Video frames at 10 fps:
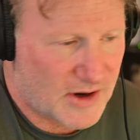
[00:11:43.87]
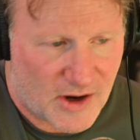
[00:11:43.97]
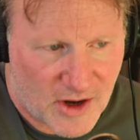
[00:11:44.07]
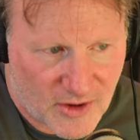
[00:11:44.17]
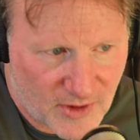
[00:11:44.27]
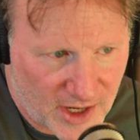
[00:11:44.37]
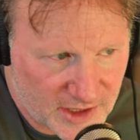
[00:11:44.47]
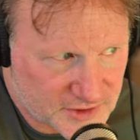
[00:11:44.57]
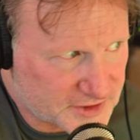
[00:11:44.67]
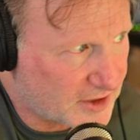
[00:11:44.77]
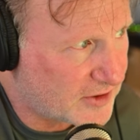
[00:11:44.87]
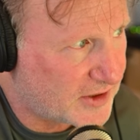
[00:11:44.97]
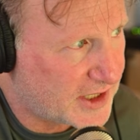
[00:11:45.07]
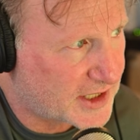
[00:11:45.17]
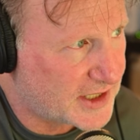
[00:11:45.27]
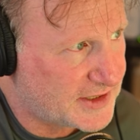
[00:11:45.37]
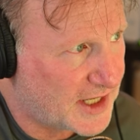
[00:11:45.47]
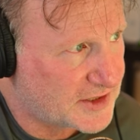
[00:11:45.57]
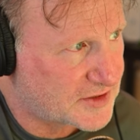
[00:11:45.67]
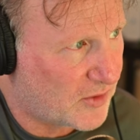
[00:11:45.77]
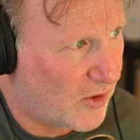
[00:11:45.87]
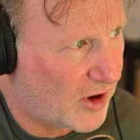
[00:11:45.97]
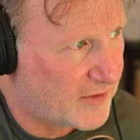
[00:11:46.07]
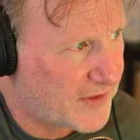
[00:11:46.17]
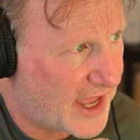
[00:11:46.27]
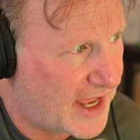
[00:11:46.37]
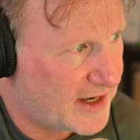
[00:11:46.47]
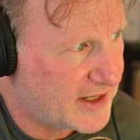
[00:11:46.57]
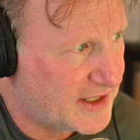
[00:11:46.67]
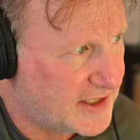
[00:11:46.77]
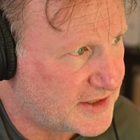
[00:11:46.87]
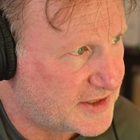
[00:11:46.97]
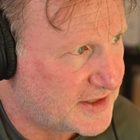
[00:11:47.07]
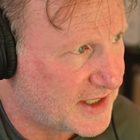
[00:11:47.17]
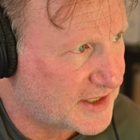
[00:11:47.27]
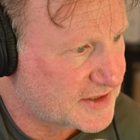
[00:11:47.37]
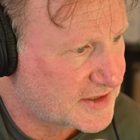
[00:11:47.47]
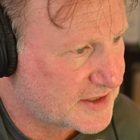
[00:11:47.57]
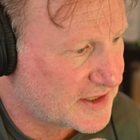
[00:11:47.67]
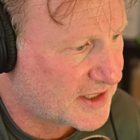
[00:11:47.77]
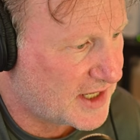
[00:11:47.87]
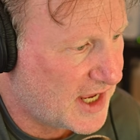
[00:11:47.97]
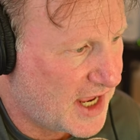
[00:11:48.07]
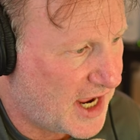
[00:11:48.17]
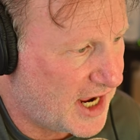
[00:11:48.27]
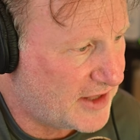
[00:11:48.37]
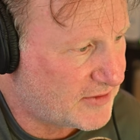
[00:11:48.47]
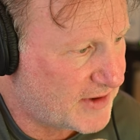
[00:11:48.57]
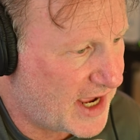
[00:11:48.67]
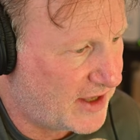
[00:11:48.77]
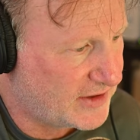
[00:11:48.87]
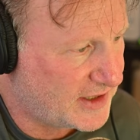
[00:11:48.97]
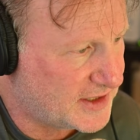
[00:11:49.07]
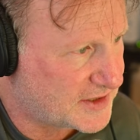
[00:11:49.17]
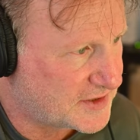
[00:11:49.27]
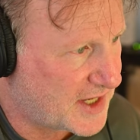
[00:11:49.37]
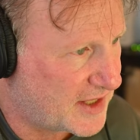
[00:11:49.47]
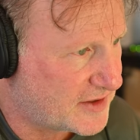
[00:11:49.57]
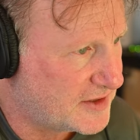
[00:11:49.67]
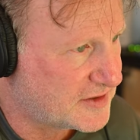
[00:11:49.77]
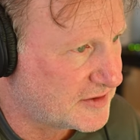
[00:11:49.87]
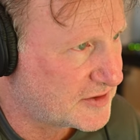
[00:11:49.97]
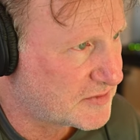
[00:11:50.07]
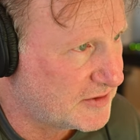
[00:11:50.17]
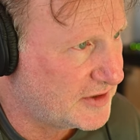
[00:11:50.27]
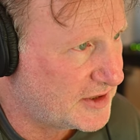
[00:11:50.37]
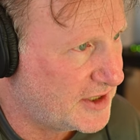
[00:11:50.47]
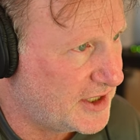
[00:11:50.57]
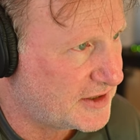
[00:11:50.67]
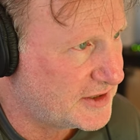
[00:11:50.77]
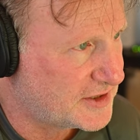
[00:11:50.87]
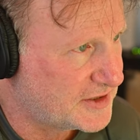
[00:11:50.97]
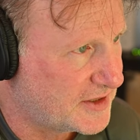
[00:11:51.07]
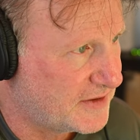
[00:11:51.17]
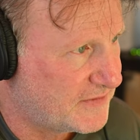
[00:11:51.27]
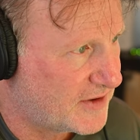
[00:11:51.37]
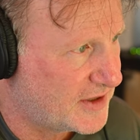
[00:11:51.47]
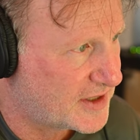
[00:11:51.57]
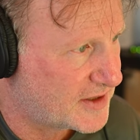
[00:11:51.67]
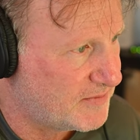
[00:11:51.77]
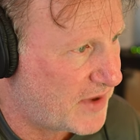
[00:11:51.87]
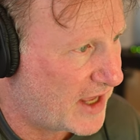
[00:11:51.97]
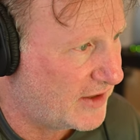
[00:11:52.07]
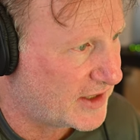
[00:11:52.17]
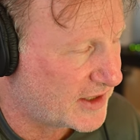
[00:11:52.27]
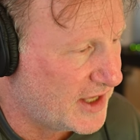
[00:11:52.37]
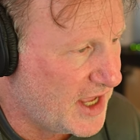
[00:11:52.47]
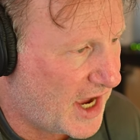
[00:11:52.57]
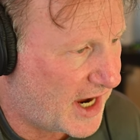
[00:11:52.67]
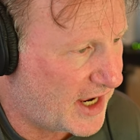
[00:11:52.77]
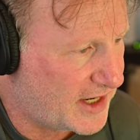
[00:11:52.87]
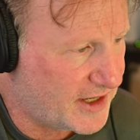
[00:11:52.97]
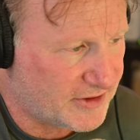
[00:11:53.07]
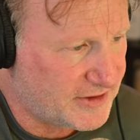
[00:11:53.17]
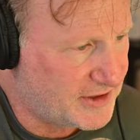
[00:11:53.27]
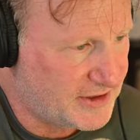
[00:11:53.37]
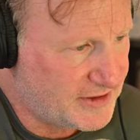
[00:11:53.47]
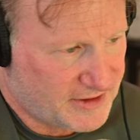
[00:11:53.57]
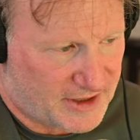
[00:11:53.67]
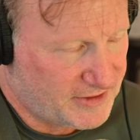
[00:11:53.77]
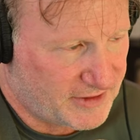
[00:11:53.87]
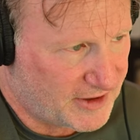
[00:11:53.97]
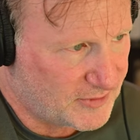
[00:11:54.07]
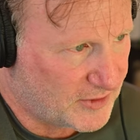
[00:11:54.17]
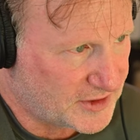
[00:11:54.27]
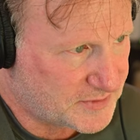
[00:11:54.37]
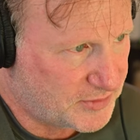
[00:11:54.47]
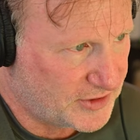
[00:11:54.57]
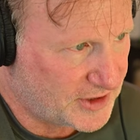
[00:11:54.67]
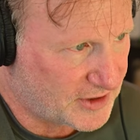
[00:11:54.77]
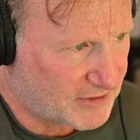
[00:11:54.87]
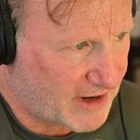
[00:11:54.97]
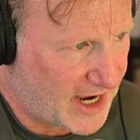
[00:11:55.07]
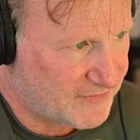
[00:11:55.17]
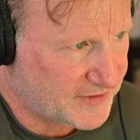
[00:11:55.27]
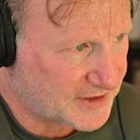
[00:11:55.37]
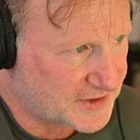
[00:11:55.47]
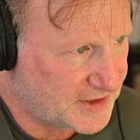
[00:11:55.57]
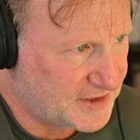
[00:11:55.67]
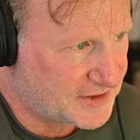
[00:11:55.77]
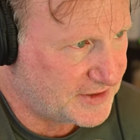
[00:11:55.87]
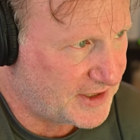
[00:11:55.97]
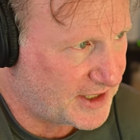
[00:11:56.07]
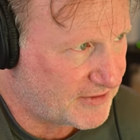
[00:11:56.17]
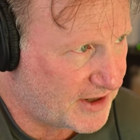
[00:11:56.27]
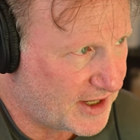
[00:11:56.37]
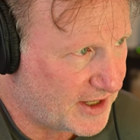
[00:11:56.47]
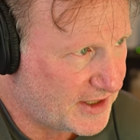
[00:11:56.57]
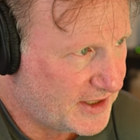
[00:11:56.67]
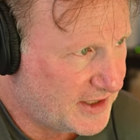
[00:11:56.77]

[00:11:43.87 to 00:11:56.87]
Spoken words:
All right, so it condensed all that into this. And the reality is that this looks really good. This is a very compelling. None of the other ones put in graphics into their